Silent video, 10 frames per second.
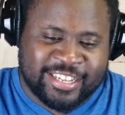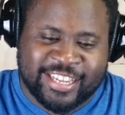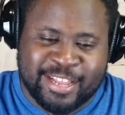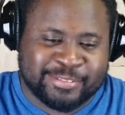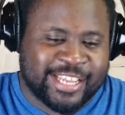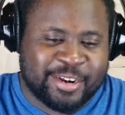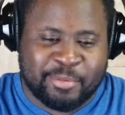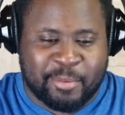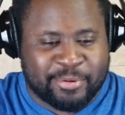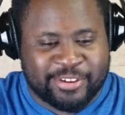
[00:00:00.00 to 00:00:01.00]
It comes out on
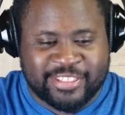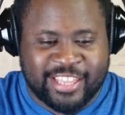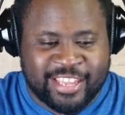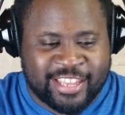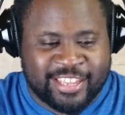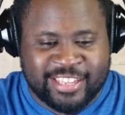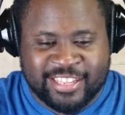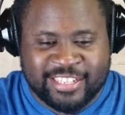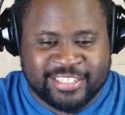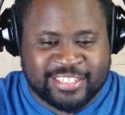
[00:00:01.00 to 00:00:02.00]
my birthday.
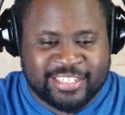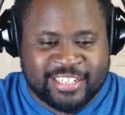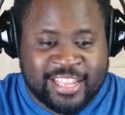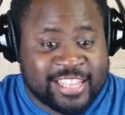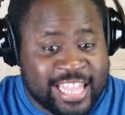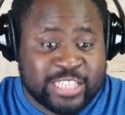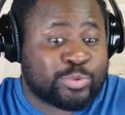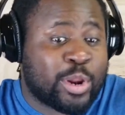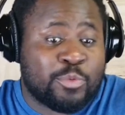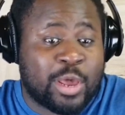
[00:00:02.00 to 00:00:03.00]
That's what
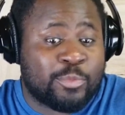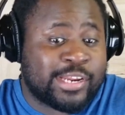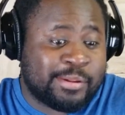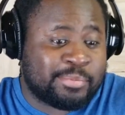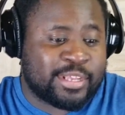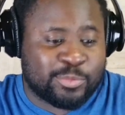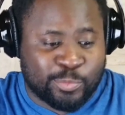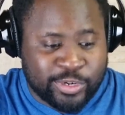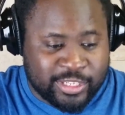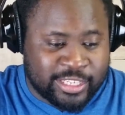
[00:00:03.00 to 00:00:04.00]
I, I wanted to be in,
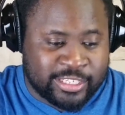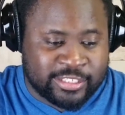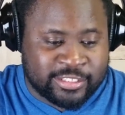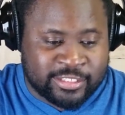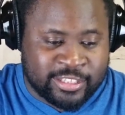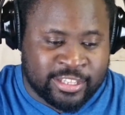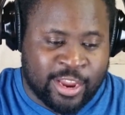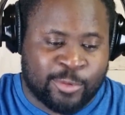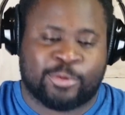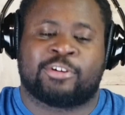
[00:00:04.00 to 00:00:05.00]
in
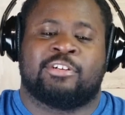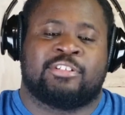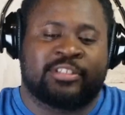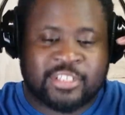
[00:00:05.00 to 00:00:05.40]
their world.